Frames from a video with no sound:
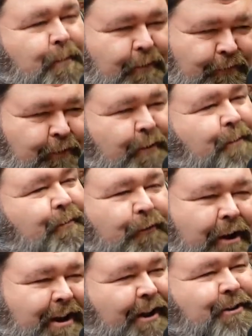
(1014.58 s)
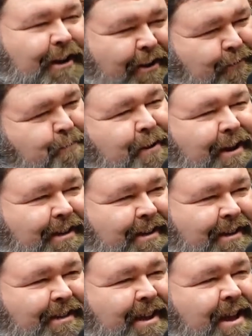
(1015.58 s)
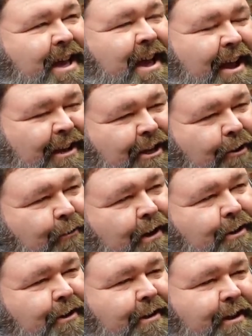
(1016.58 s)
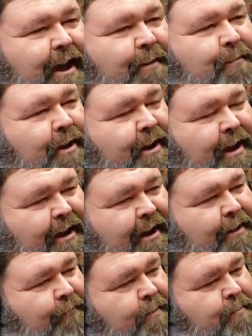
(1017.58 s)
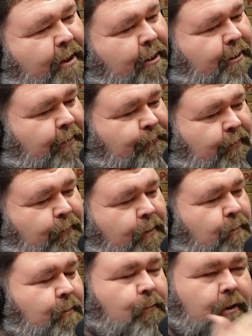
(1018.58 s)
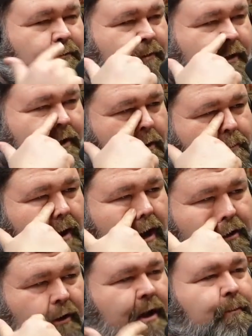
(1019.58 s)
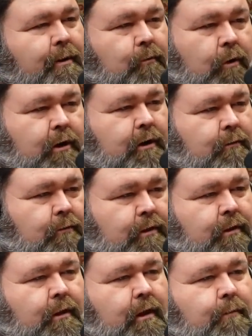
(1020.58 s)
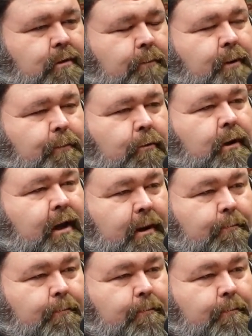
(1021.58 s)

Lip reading: Before I had to go deliver pizzas. And so we took that money and we bought we went and worked with a co-packer, and I'd been working with some people to get it